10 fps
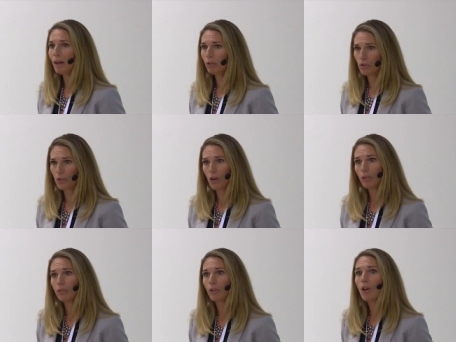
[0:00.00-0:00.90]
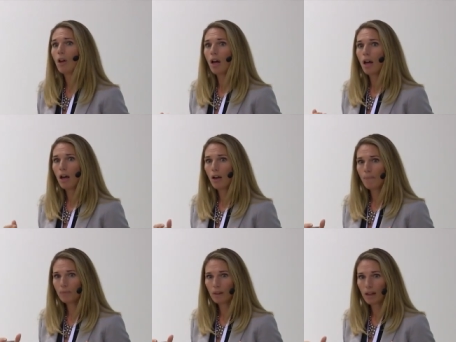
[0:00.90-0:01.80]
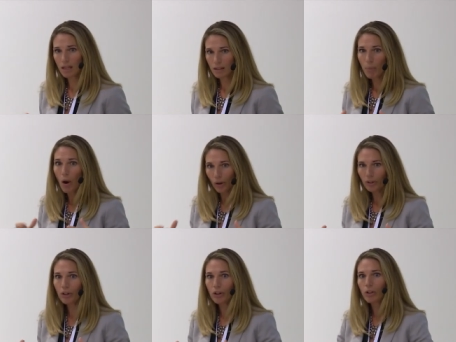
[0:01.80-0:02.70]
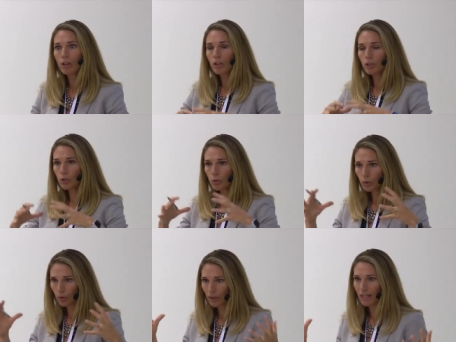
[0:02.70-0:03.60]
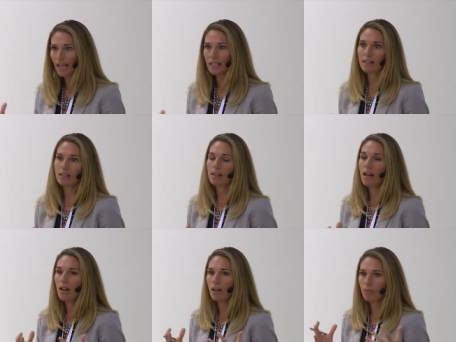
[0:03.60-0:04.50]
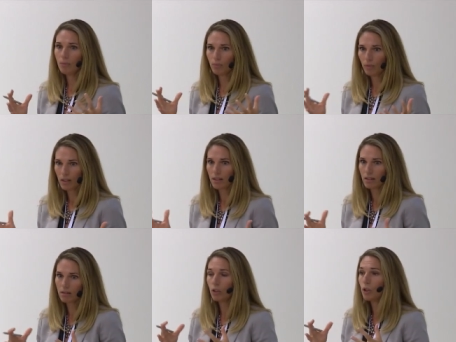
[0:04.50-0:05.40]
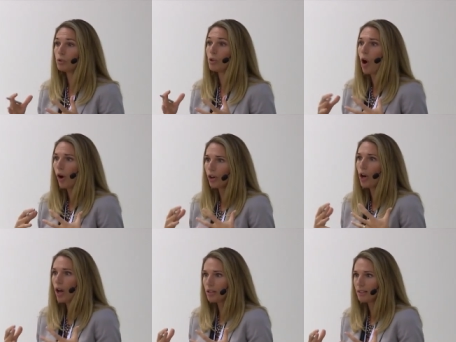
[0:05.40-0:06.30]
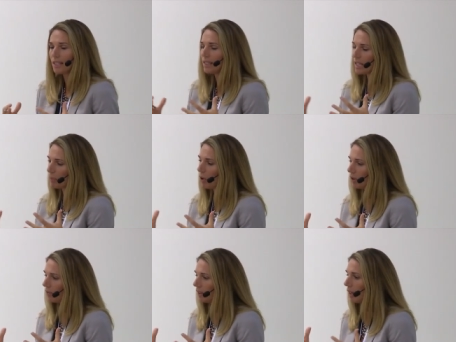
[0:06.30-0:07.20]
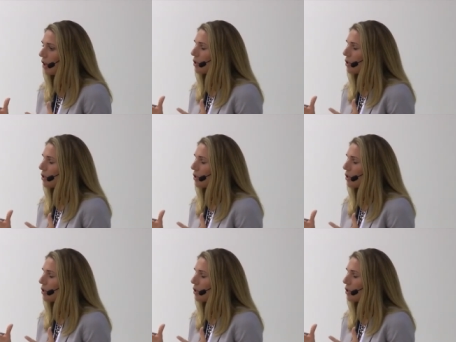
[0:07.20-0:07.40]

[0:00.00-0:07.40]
Microsoft um, as a partner to create um, this, you know, to our content as part of it.